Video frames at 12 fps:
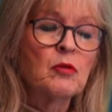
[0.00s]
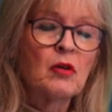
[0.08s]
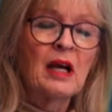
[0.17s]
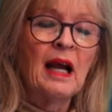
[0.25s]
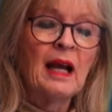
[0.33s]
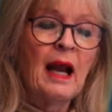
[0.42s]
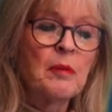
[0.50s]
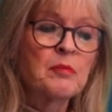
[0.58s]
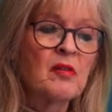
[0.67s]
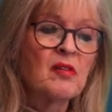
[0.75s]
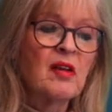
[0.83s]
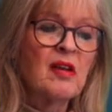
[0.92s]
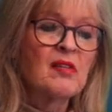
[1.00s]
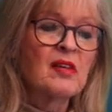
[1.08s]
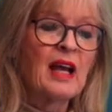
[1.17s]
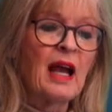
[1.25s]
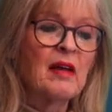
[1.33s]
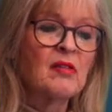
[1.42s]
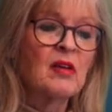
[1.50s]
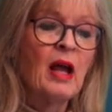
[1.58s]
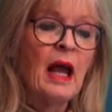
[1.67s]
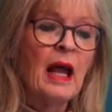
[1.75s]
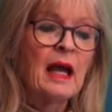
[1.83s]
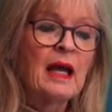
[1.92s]
to collapse these gates.
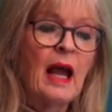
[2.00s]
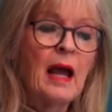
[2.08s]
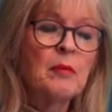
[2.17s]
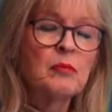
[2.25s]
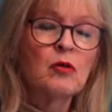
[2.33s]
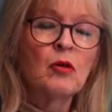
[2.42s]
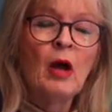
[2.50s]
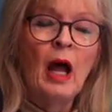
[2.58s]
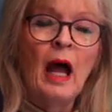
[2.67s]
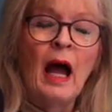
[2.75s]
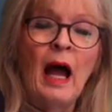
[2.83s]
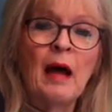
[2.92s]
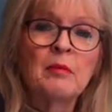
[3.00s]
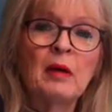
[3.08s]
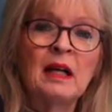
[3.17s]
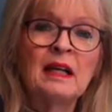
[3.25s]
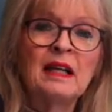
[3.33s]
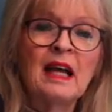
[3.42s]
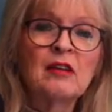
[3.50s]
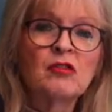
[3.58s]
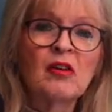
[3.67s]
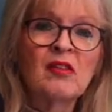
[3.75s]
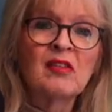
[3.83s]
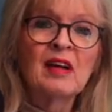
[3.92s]
He came to
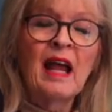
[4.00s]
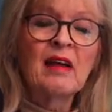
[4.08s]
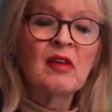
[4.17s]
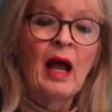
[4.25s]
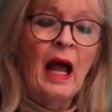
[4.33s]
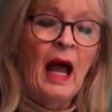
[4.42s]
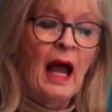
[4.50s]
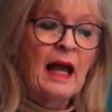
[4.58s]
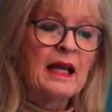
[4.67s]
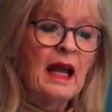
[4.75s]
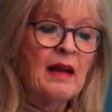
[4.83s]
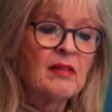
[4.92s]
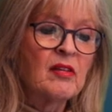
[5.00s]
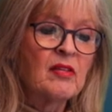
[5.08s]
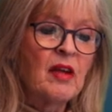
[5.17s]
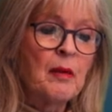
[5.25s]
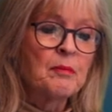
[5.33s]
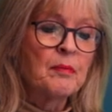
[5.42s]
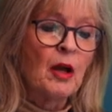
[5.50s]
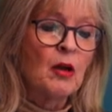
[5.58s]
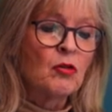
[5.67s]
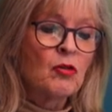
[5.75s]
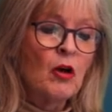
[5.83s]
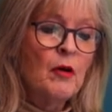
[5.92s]
legislate against them.
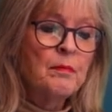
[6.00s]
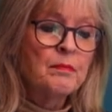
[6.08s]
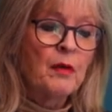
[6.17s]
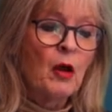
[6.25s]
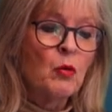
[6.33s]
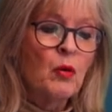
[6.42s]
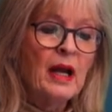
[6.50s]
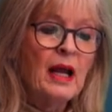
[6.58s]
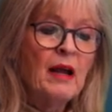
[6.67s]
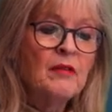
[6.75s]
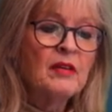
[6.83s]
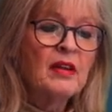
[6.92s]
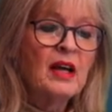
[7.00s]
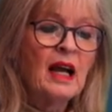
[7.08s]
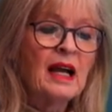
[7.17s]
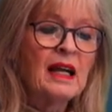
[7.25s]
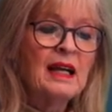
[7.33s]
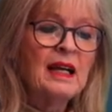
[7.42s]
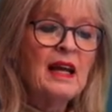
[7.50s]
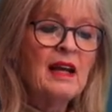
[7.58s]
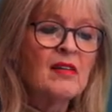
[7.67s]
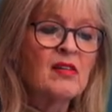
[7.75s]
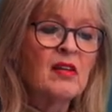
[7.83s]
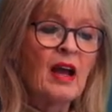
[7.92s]
So Wherever the
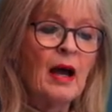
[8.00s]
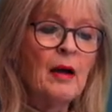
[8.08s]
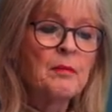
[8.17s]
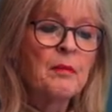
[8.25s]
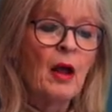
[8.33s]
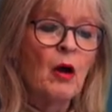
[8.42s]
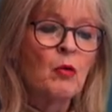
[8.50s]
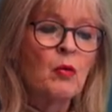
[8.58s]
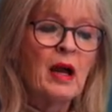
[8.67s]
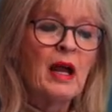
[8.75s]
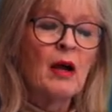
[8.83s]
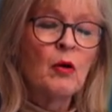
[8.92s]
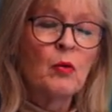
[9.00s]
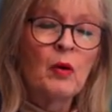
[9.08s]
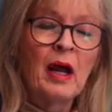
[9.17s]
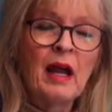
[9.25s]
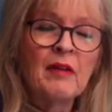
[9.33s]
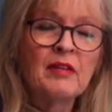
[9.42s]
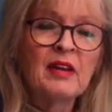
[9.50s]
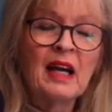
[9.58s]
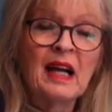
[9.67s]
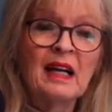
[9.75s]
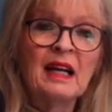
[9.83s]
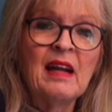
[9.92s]
ecclesia
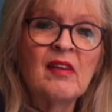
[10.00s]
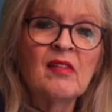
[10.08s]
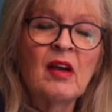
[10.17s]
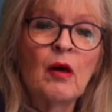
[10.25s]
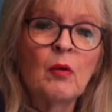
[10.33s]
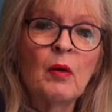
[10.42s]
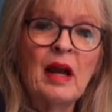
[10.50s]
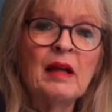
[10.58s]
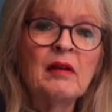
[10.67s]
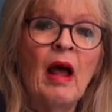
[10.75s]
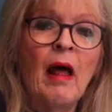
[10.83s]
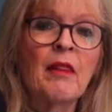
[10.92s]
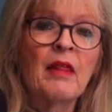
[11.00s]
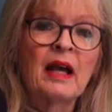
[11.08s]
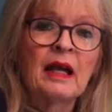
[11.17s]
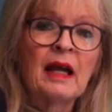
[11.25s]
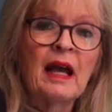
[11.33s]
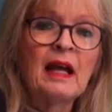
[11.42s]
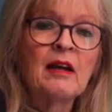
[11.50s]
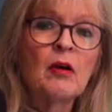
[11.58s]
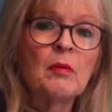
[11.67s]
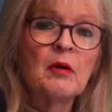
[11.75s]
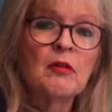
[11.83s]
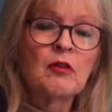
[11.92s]
went, the
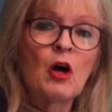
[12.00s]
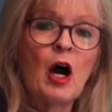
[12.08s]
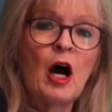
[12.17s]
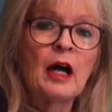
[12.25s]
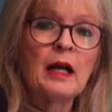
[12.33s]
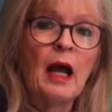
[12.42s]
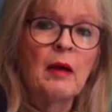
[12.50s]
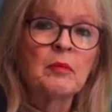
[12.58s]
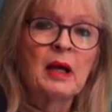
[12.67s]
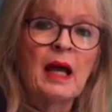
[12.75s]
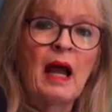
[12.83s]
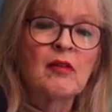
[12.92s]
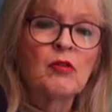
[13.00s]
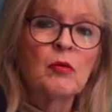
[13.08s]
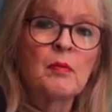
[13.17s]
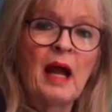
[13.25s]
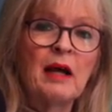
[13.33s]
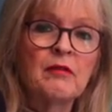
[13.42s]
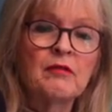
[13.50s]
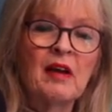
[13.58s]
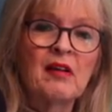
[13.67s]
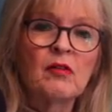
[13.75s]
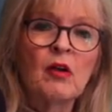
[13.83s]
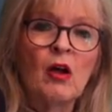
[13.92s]
kingdom of God began to
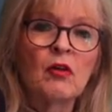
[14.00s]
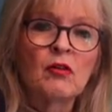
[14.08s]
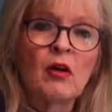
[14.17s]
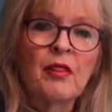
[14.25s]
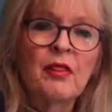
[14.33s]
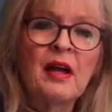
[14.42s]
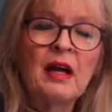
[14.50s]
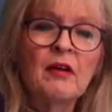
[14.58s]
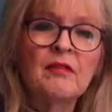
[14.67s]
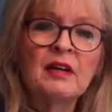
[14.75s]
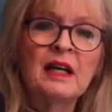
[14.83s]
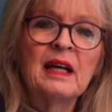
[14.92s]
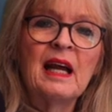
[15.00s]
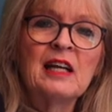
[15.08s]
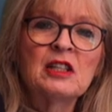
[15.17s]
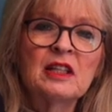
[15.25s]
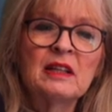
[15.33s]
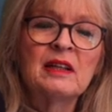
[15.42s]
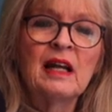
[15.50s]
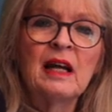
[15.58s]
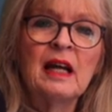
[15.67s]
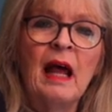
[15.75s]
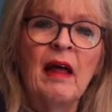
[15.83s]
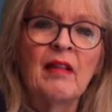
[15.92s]
manifest. So think of a nation
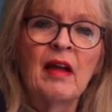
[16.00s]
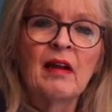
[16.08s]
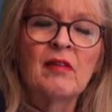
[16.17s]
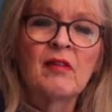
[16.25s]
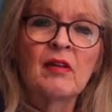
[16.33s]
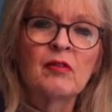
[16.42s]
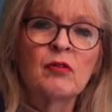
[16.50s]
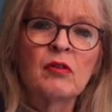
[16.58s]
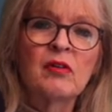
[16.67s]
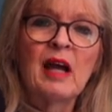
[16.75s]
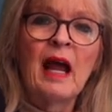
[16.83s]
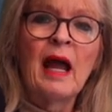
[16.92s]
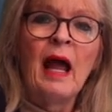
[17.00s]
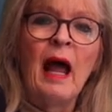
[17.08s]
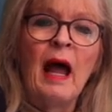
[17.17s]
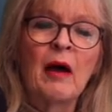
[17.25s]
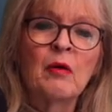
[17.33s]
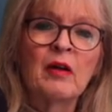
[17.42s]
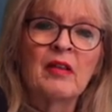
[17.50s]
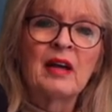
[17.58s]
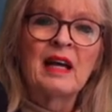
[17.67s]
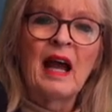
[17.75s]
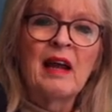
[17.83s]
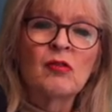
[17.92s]
then that today, where the
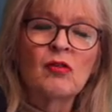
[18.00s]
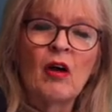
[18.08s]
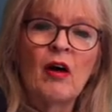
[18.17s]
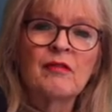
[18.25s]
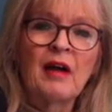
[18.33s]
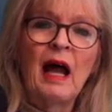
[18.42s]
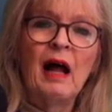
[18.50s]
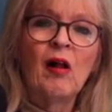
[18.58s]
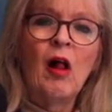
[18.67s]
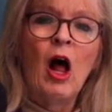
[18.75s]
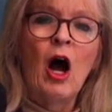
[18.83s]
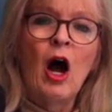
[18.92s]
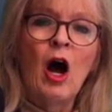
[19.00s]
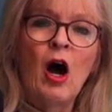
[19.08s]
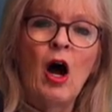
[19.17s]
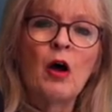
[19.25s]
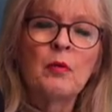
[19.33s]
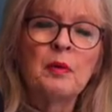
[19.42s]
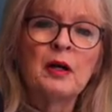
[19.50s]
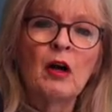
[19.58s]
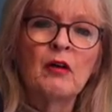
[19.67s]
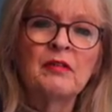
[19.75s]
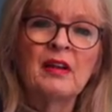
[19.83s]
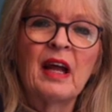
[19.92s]
gates of hell are open
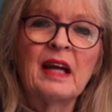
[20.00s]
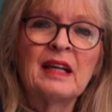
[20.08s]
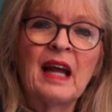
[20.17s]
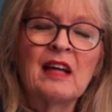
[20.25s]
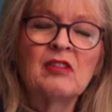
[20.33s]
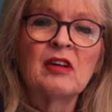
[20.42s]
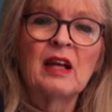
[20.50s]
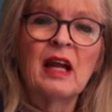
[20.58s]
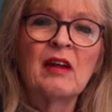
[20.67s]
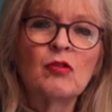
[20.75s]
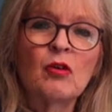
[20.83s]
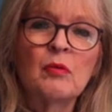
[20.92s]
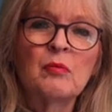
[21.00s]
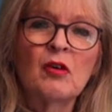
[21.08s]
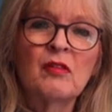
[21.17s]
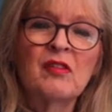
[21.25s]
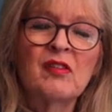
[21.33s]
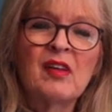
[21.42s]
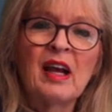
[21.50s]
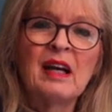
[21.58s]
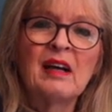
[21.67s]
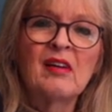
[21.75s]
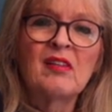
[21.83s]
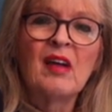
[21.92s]
over that nation in terms of
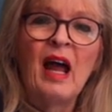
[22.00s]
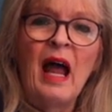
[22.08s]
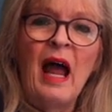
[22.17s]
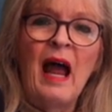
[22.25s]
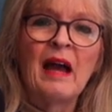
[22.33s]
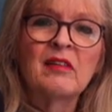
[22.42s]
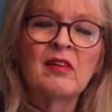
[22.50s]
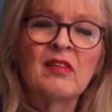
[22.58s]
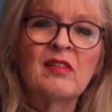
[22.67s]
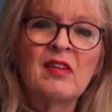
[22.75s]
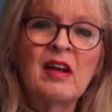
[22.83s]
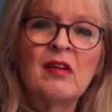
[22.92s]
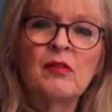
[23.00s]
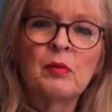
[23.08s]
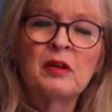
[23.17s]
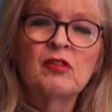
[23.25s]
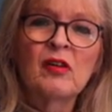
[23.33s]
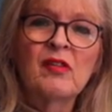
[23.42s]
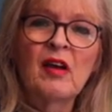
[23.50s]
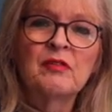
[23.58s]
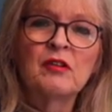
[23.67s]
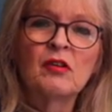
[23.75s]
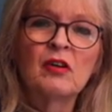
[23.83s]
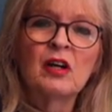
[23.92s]
sickness and disease. We just
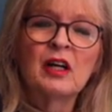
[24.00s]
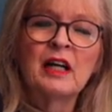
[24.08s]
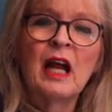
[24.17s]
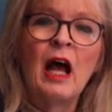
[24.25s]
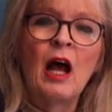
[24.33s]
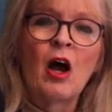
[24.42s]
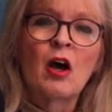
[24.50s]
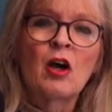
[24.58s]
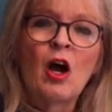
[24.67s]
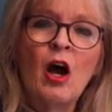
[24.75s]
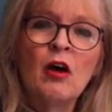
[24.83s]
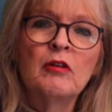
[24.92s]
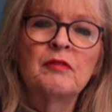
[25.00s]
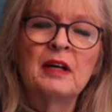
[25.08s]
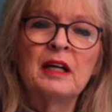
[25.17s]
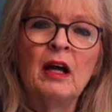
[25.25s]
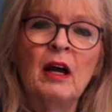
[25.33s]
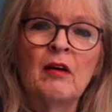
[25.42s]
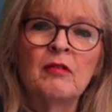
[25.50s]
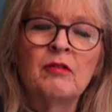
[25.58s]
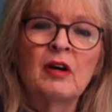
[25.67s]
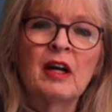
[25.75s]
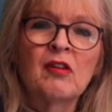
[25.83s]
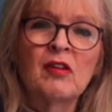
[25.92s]
have to look at COVID,
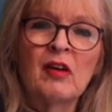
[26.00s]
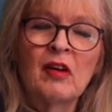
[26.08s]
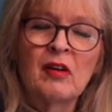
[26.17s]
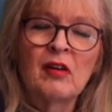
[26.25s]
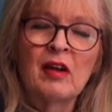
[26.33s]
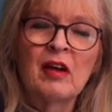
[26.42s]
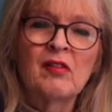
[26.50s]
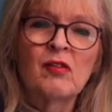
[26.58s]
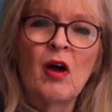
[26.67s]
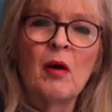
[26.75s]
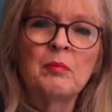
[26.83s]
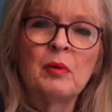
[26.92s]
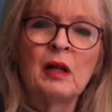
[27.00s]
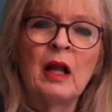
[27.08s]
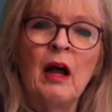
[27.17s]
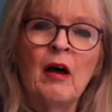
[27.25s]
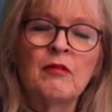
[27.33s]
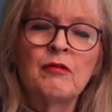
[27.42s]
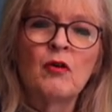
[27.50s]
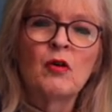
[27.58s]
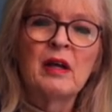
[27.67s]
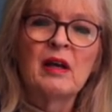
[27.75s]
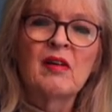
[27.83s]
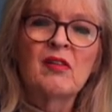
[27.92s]
for example. 4
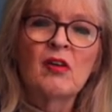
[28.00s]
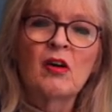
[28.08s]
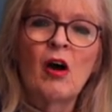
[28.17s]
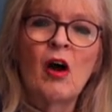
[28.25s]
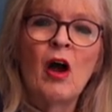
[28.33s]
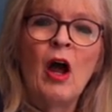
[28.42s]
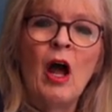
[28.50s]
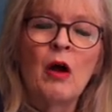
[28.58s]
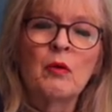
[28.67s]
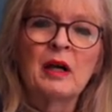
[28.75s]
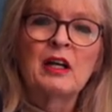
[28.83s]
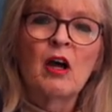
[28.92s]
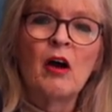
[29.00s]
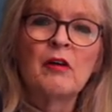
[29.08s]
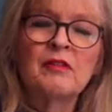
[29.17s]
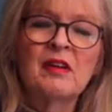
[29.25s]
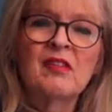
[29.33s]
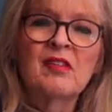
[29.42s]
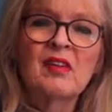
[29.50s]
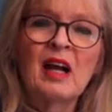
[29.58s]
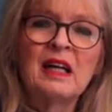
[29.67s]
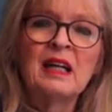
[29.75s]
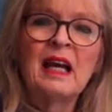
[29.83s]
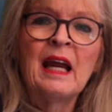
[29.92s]
years ago, when COVID
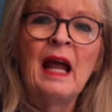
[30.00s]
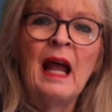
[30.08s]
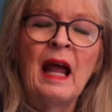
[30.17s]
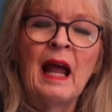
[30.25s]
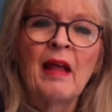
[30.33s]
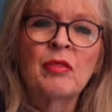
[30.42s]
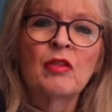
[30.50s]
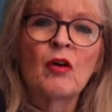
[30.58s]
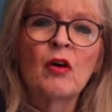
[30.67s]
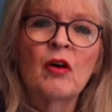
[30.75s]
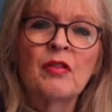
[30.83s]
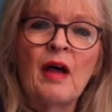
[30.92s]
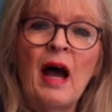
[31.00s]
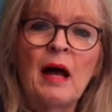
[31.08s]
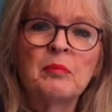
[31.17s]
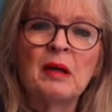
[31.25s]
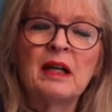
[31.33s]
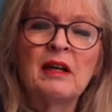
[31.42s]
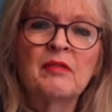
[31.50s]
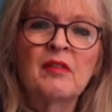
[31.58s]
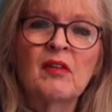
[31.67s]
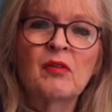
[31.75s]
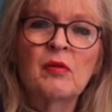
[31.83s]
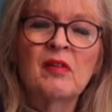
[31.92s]
suddenly hit the earth, I believe
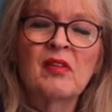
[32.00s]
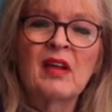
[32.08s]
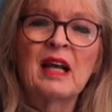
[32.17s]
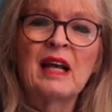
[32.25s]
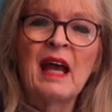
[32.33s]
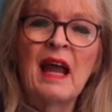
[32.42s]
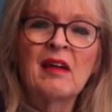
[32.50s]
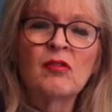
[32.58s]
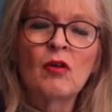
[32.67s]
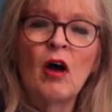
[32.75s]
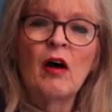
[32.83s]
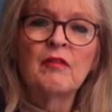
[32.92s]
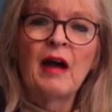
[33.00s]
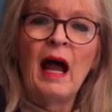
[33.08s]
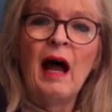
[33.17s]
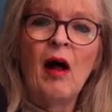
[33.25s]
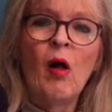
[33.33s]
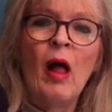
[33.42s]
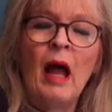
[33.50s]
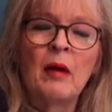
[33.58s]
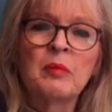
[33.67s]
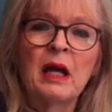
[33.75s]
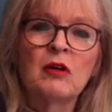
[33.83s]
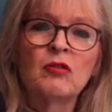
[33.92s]
this was the gates of hell
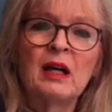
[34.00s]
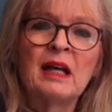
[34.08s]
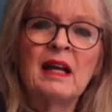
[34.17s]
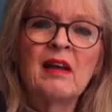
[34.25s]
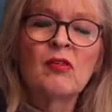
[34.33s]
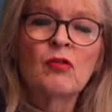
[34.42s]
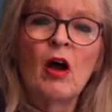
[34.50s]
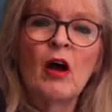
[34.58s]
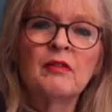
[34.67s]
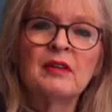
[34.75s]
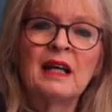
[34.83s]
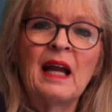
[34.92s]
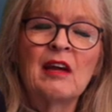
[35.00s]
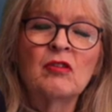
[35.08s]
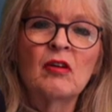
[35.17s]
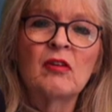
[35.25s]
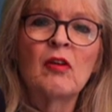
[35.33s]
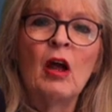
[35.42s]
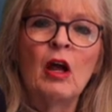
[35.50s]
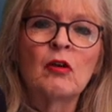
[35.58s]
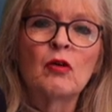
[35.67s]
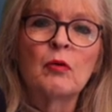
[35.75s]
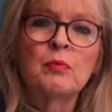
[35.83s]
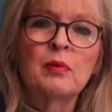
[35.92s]
being released over nations
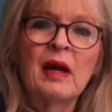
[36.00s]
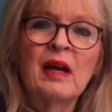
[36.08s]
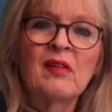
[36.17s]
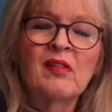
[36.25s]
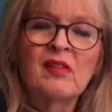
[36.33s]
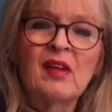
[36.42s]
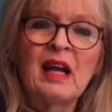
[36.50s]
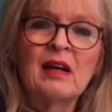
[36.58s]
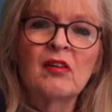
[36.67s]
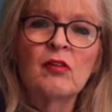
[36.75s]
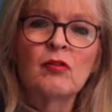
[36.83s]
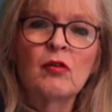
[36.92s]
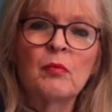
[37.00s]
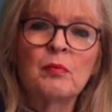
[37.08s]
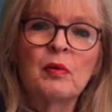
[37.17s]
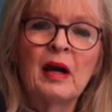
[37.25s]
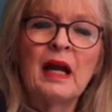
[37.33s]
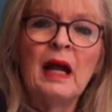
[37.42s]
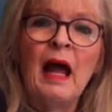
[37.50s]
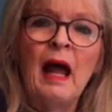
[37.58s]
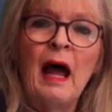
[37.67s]
to bring sickness, to bring